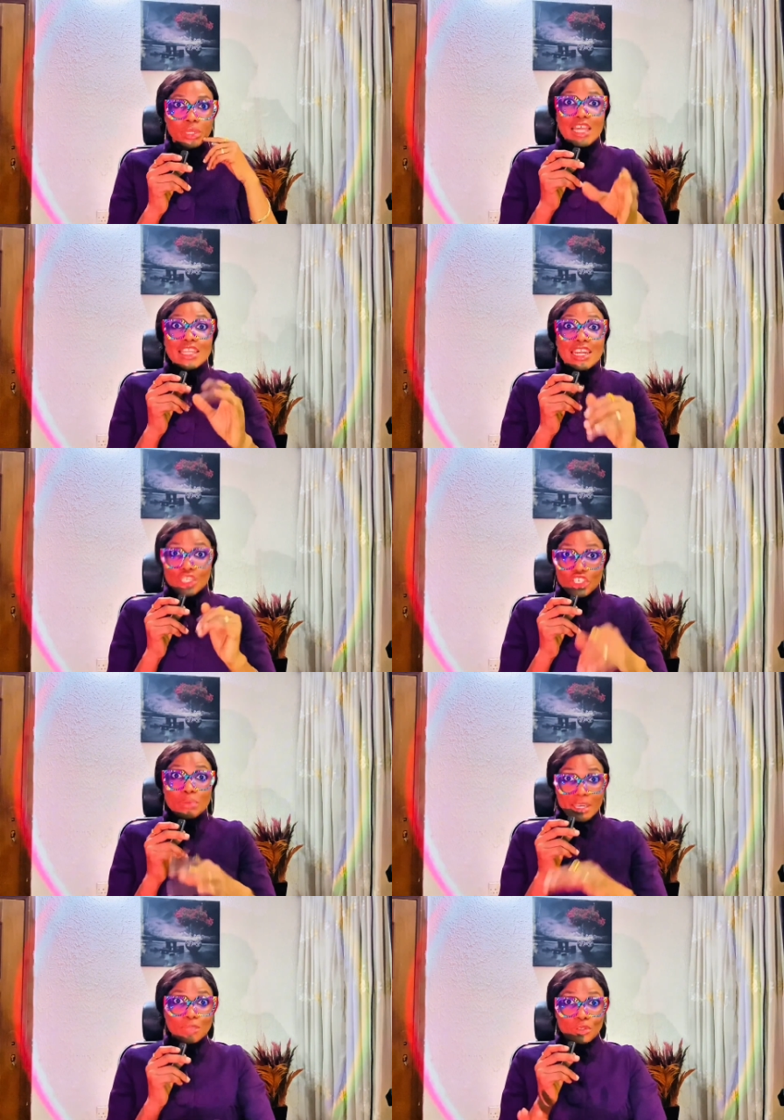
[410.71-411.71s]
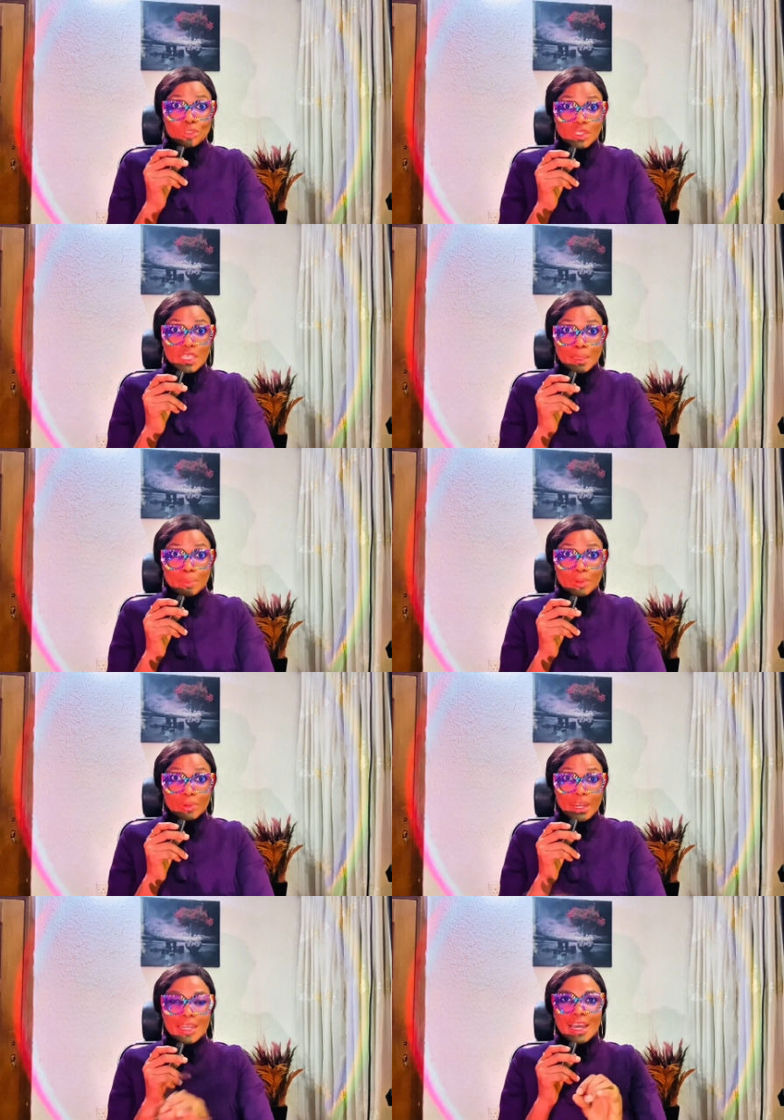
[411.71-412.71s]
And then I shared my experience with him,
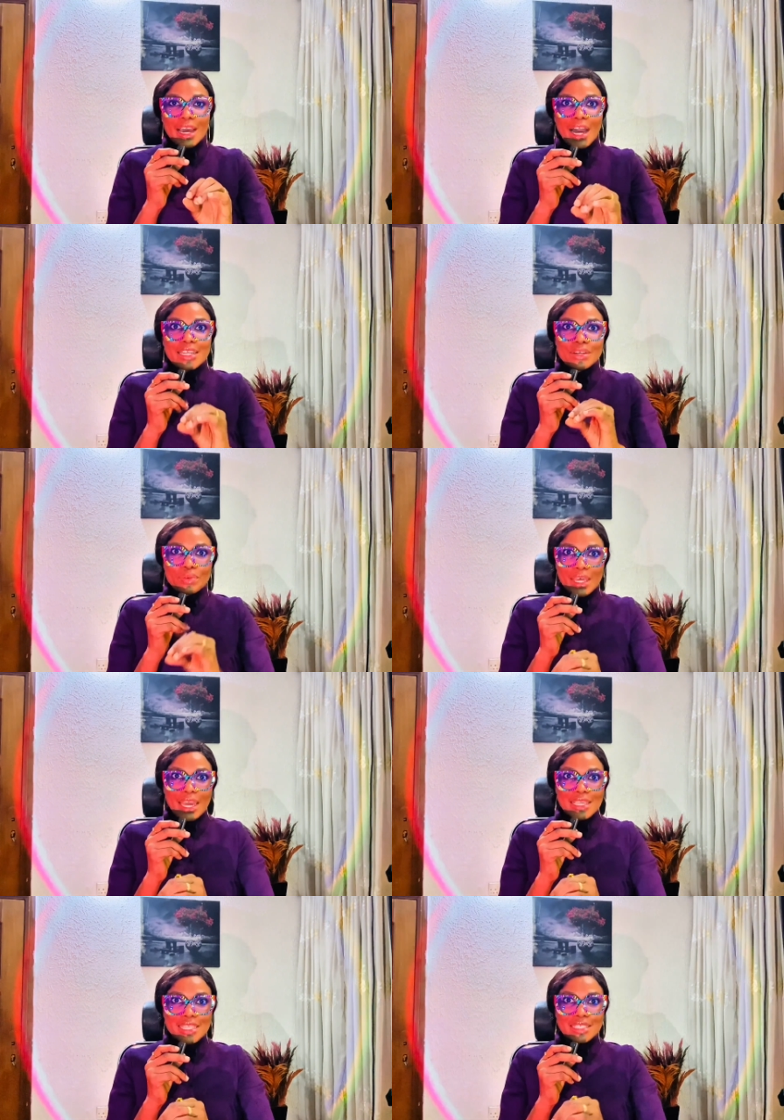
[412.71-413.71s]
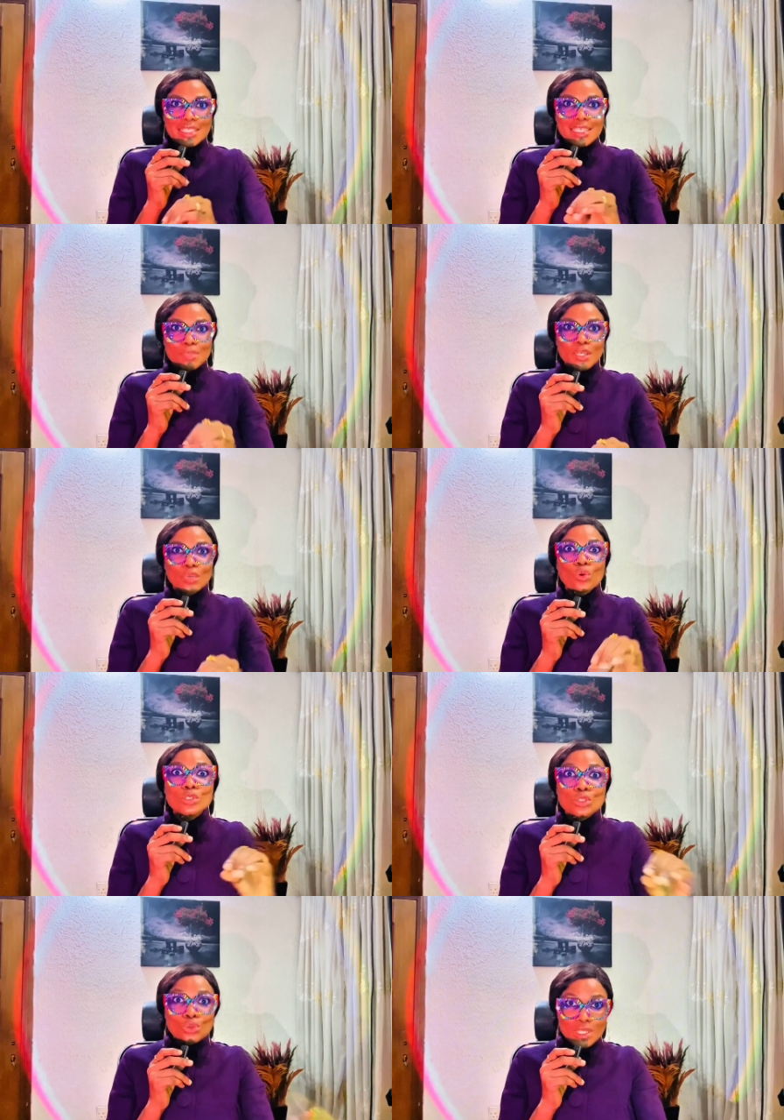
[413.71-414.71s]
right? And he realized that he's been the one
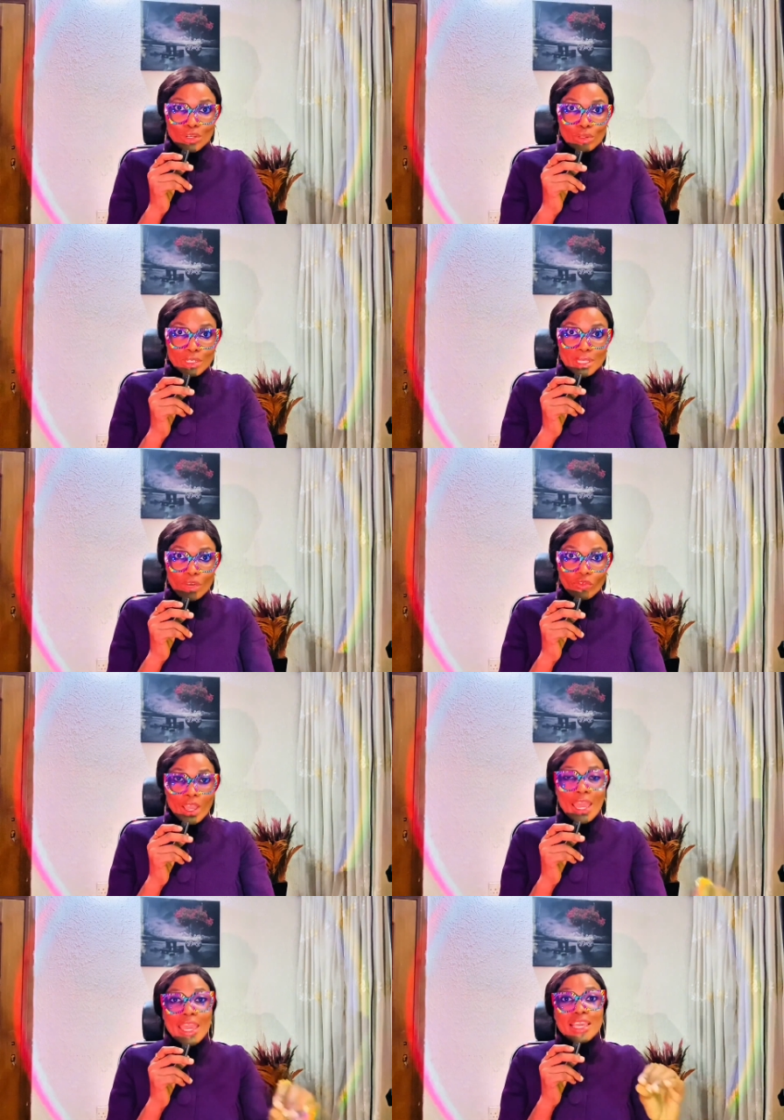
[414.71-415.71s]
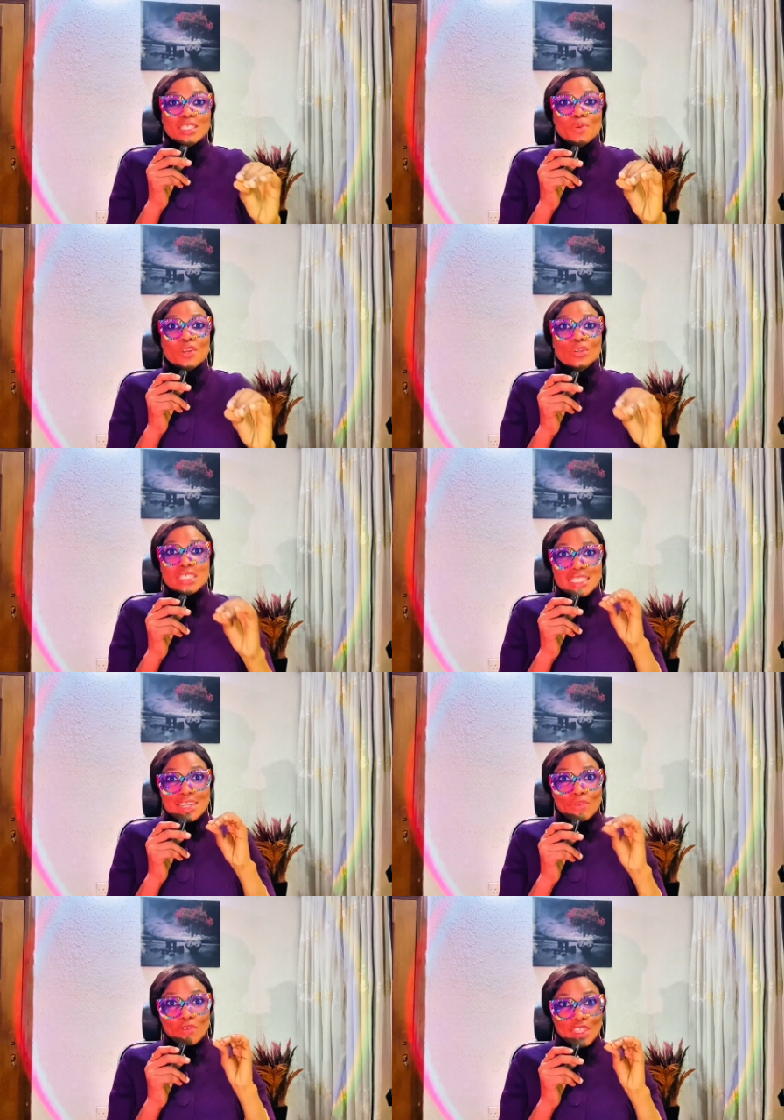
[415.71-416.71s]
snoozing on himself. He's been on this
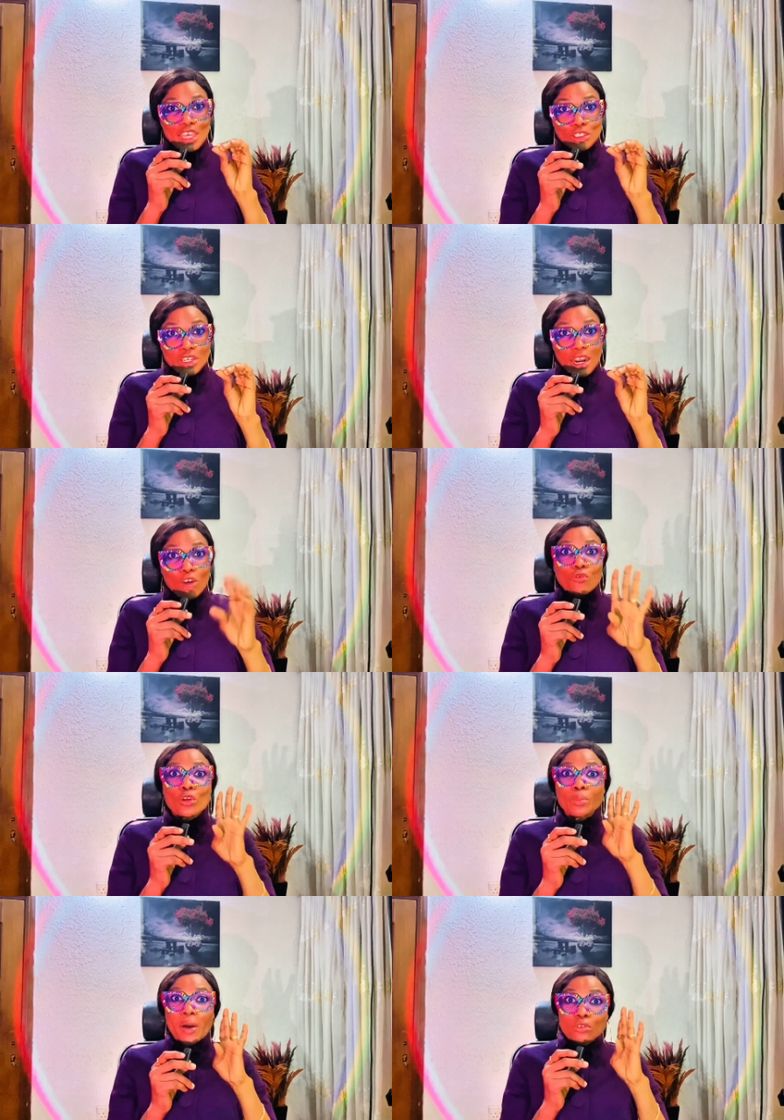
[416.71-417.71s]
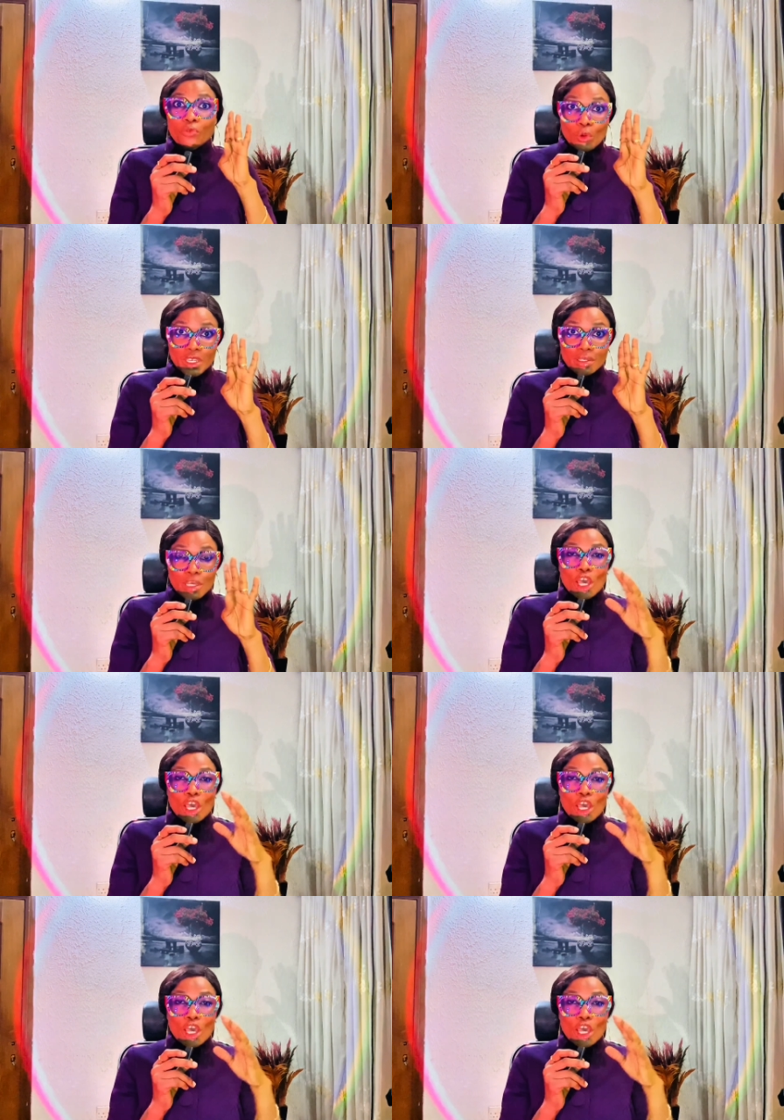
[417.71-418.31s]
350,000 for the past 4 years.